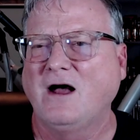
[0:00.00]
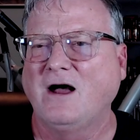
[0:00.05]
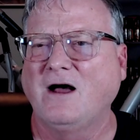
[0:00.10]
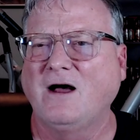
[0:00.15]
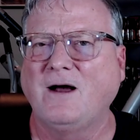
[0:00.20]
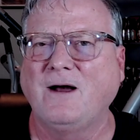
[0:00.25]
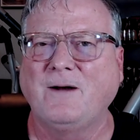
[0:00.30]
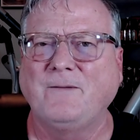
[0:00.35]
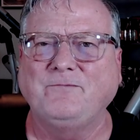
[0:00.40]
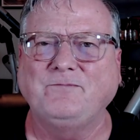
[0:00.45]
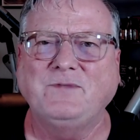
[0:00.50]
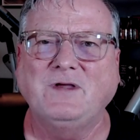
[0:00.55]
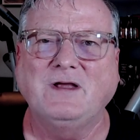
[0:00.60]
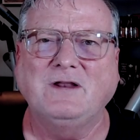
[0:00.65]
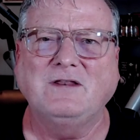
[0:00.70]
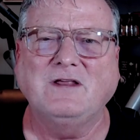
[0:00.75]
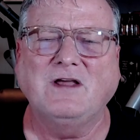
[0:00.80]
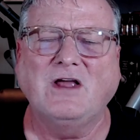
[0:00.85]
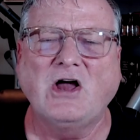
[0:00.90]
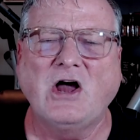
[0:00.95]
you
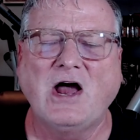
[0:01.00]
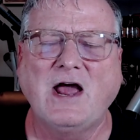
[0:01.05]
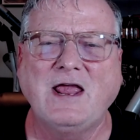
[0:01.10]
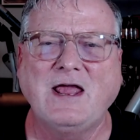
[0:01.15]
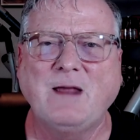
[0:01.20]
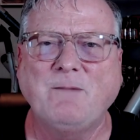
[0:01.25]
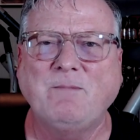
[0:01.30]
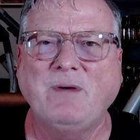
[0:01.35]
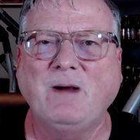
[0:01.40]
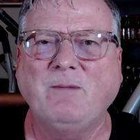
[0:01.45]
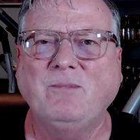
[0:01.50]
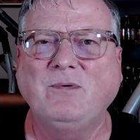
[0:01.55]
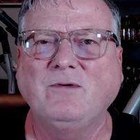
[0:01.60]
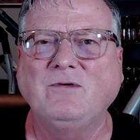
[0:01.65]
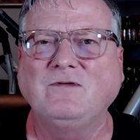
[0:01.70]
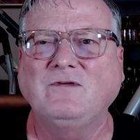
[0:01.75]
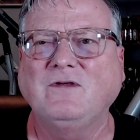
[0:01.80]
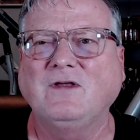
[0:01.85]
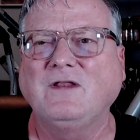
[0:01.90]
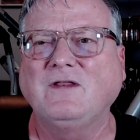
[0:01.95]
get the cayenne
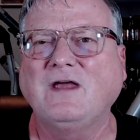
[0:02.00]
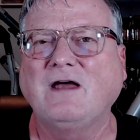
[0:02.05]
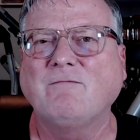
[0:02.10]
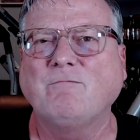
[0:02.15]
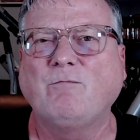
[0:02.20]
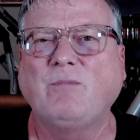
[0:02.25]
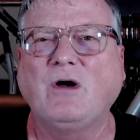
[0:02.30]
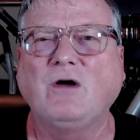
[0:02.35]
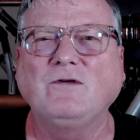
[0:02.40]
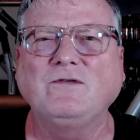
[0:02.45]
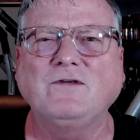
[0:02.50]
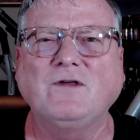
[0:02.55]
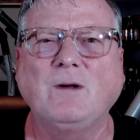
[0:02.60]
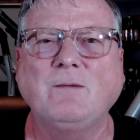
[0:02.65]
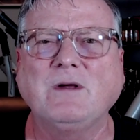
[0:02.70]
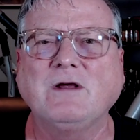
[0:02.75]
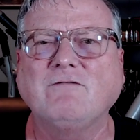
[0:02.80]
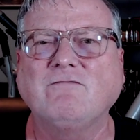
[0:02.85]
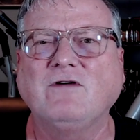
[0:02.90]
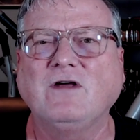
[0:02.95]
peppers, that
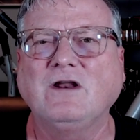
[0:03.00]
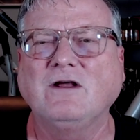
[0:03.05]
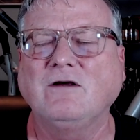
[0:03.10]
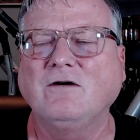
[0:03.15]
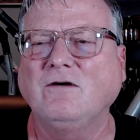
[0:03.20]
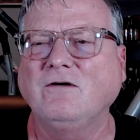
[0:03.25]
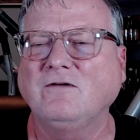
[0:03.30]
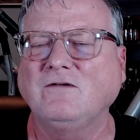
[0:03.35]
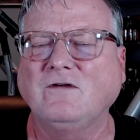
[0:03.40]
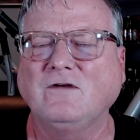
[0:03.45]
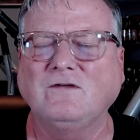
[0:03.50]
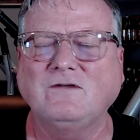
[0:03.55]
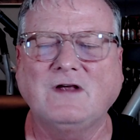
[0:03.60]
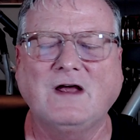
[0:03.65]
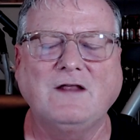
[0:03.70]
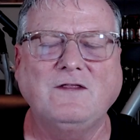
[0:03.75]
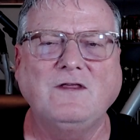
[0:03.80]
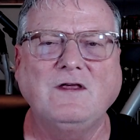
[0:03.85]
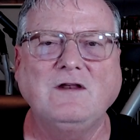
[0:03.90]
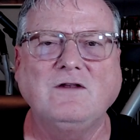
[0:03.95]
balsamic vinegar just,
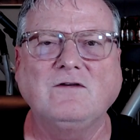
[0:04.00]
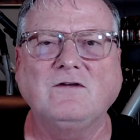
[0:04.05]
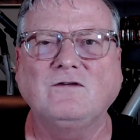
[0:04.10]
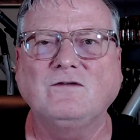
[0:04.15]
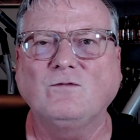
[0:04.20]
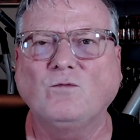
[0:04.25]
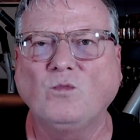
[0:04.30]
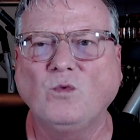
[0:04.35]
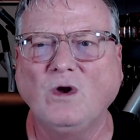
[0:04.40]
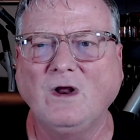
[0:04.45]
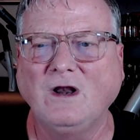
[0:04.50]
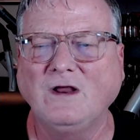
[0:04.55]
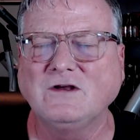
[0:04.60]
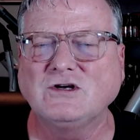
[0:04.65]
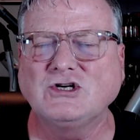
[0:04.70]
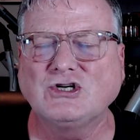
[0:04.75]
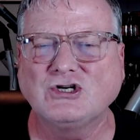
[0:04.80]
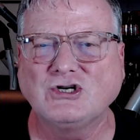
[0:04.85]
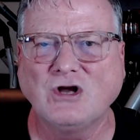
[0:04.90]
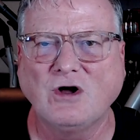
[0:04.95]
I think, just really
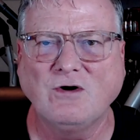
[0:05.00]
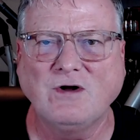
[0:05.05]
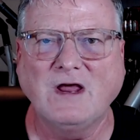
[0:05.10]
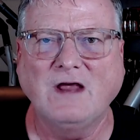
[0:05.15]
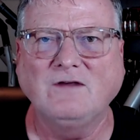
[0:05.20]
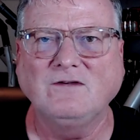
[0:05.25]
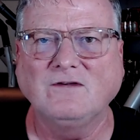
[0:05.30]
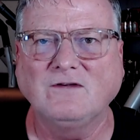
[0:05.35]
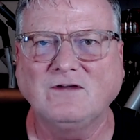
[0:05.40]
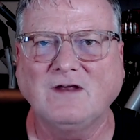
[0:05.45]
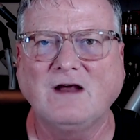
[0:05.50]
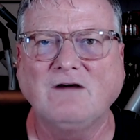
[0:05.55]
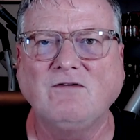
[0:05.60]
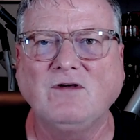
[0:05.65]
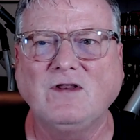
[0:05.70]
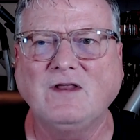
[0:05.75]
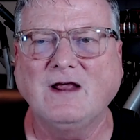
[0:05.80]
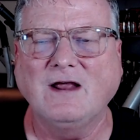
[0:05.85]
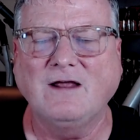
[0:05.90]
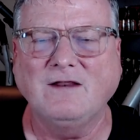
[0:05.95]
showcases
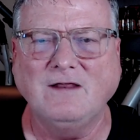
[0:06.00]
everything.